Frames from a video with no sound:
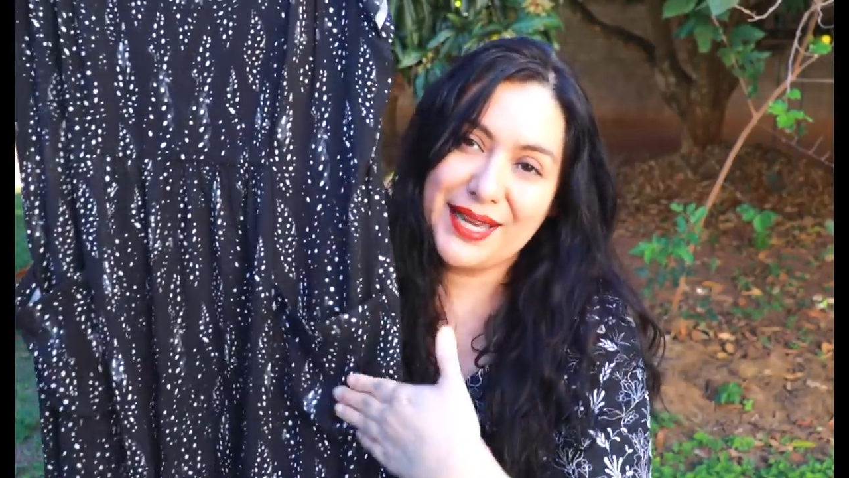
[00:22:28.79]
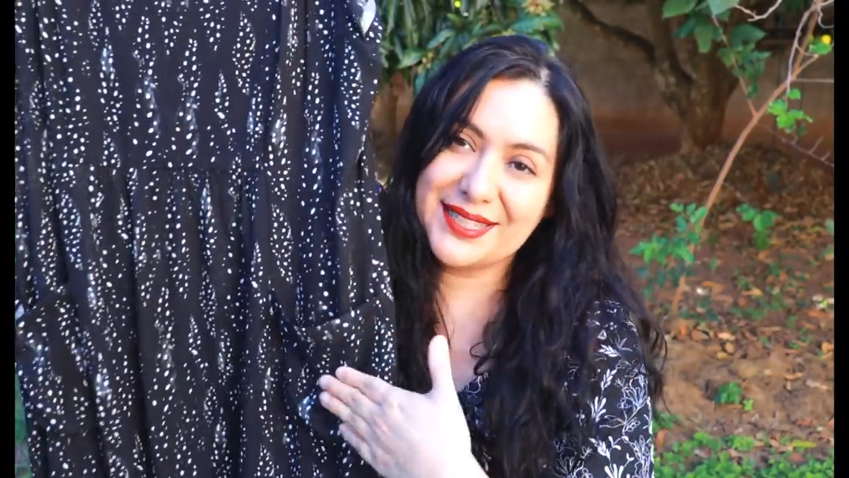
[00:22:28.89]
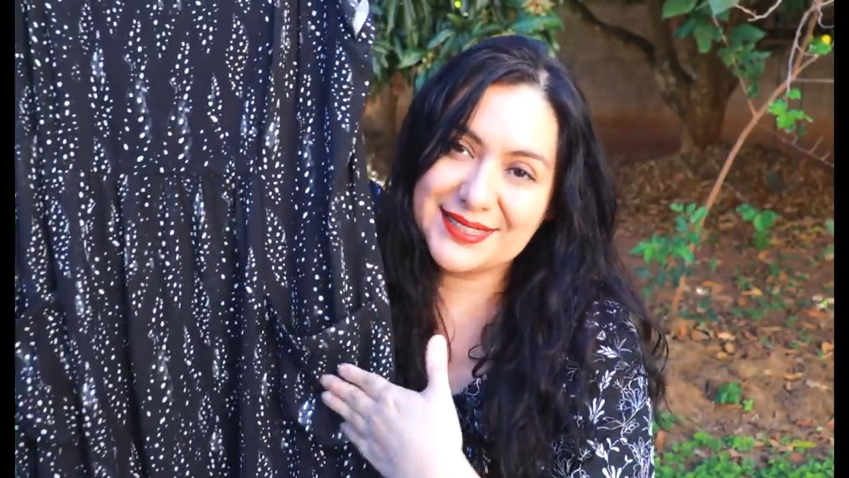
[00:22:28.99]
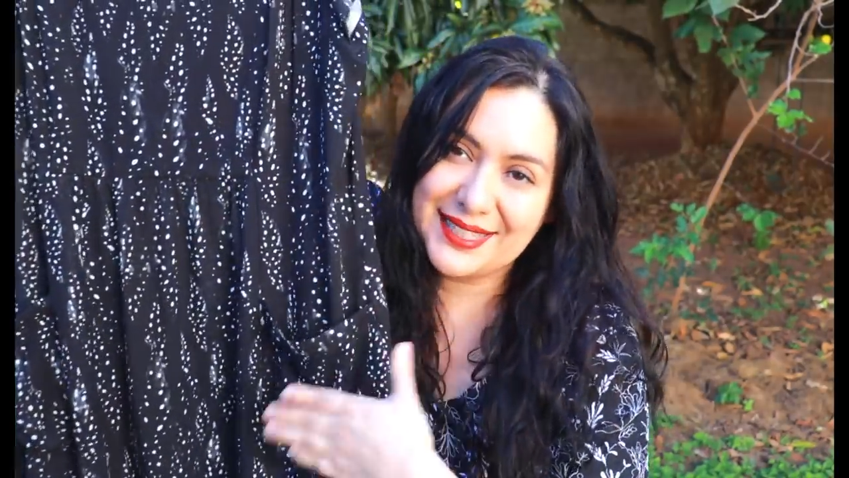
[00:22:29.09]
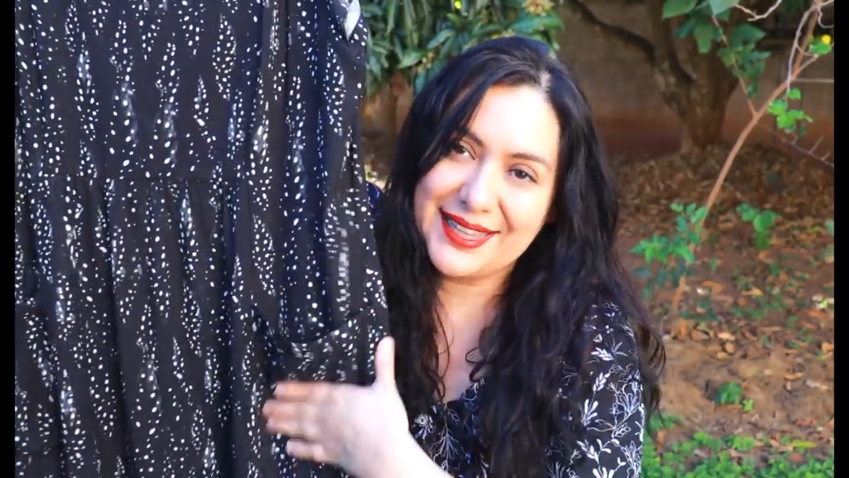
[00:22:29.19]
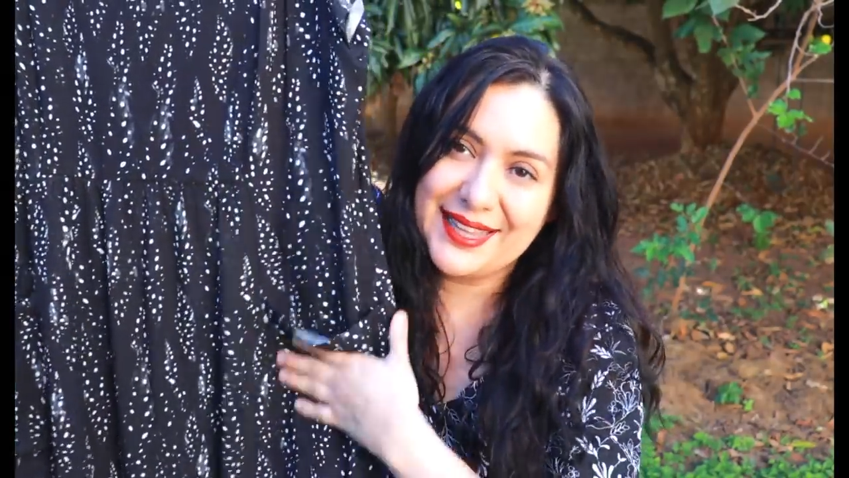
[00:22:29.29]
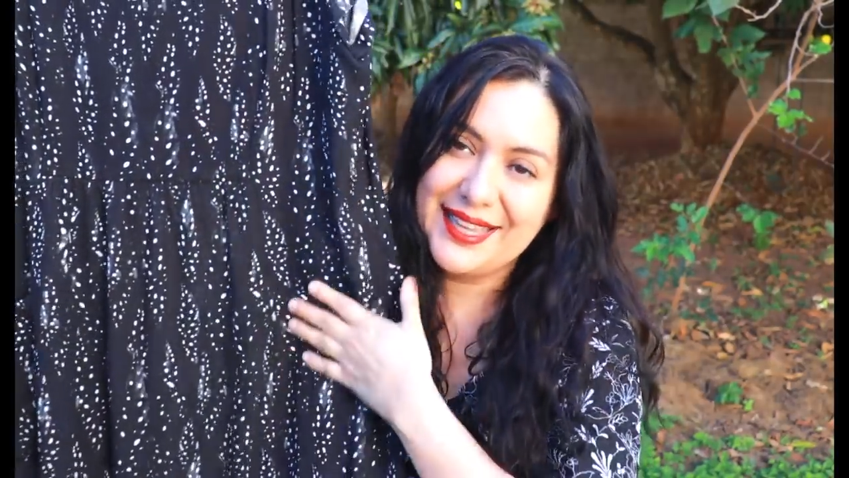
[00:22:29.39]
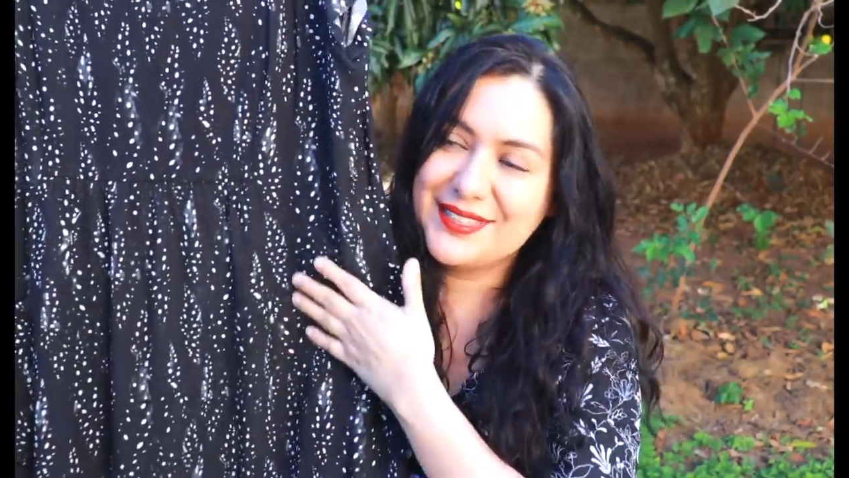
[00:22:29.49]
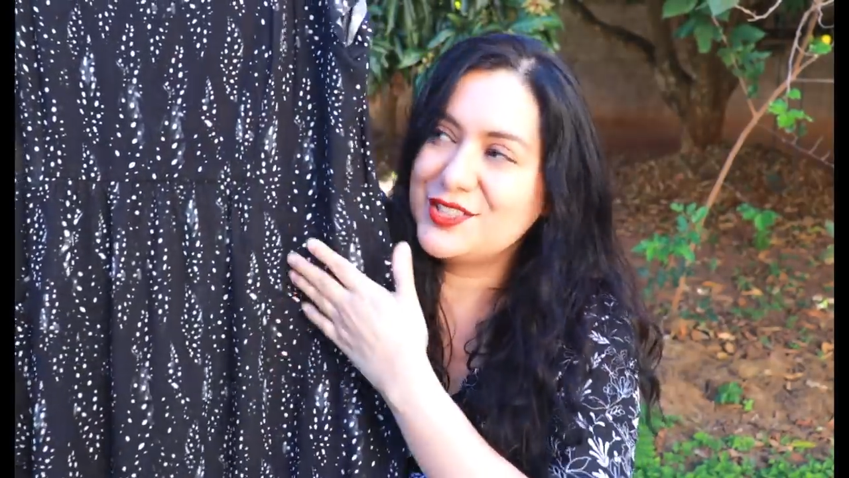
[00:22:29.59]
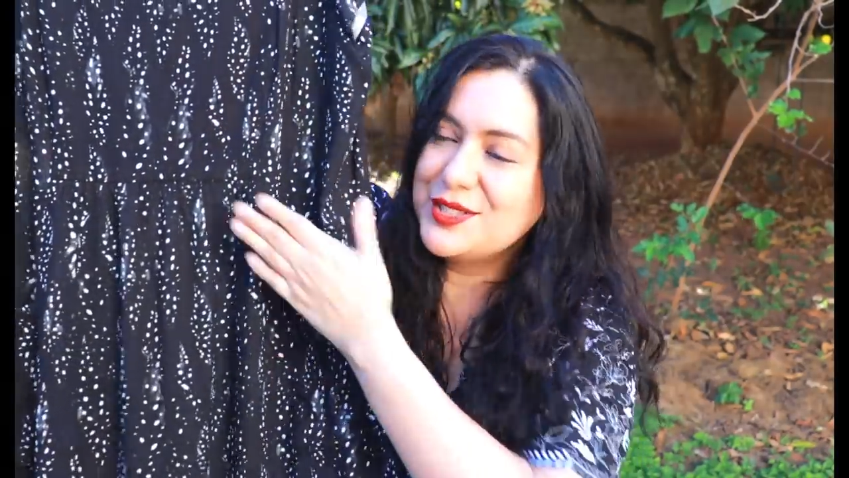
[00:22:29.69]
bags in
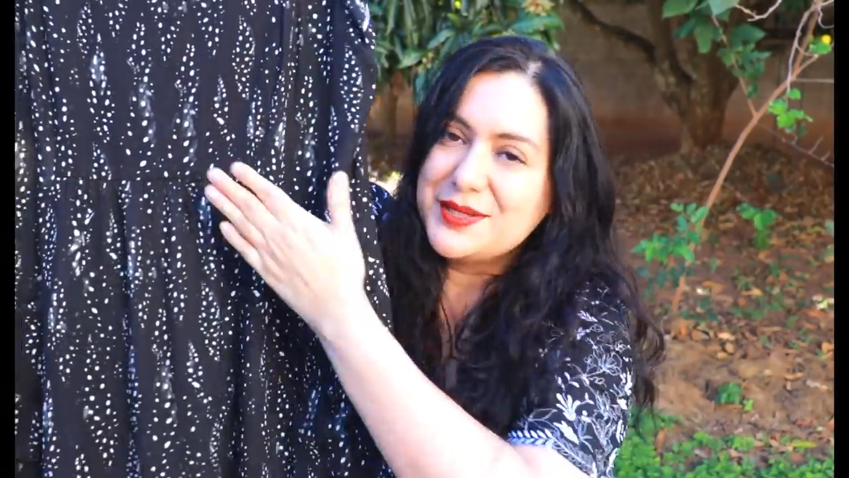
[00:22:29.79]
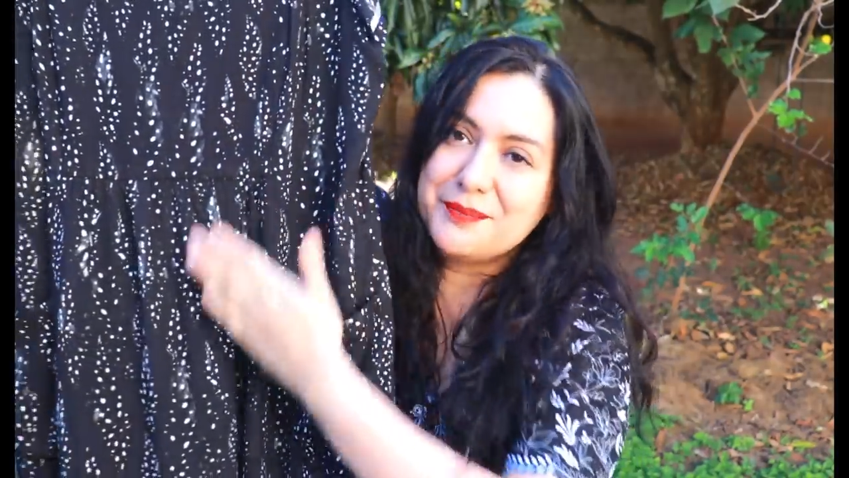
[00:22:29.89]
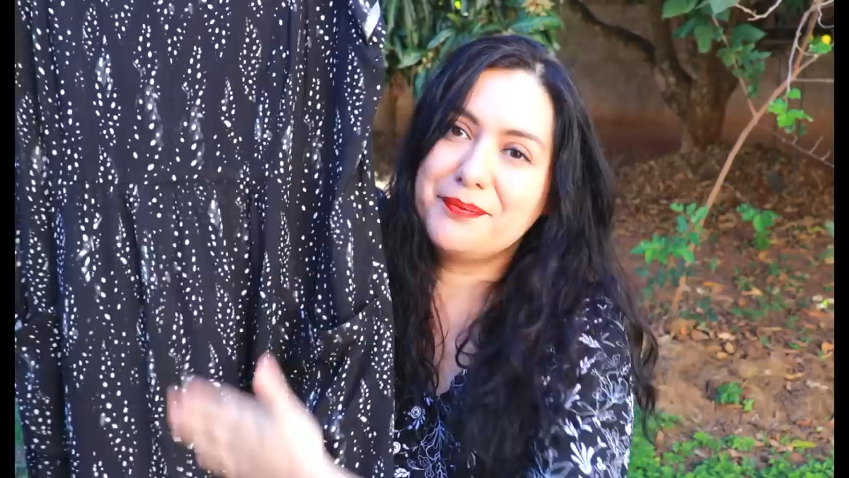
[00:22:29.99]
there it's just